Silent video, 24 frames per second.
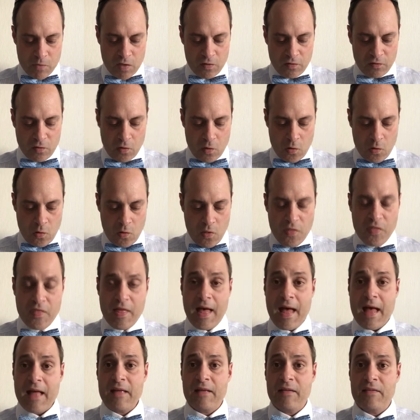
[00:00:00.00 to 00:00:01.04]
So
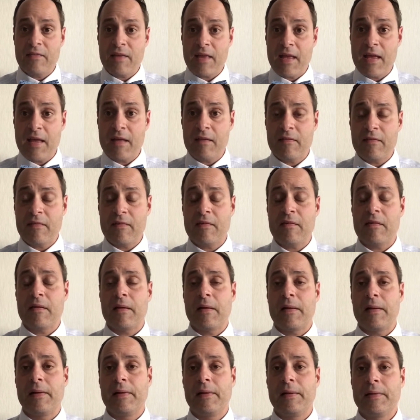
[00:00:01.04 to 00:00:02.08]
that is it.
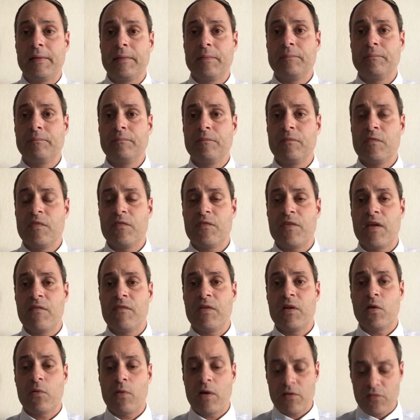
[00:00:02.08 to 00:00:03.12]
If you have
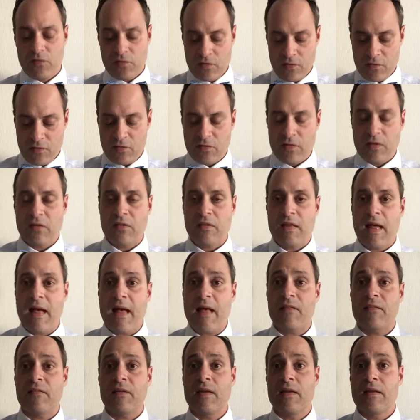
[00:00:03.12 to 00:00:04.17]
any questions, just
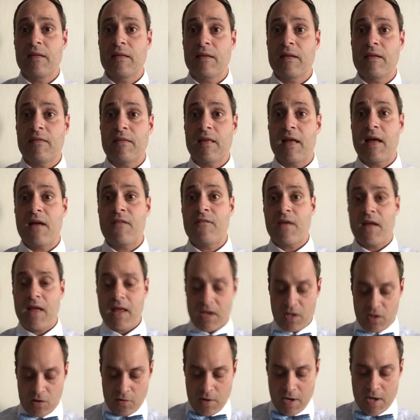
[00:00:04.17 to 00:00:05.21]
ask, and let's have
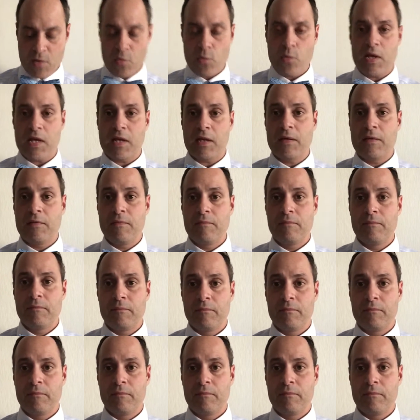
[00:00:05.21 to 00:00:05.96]
a great week.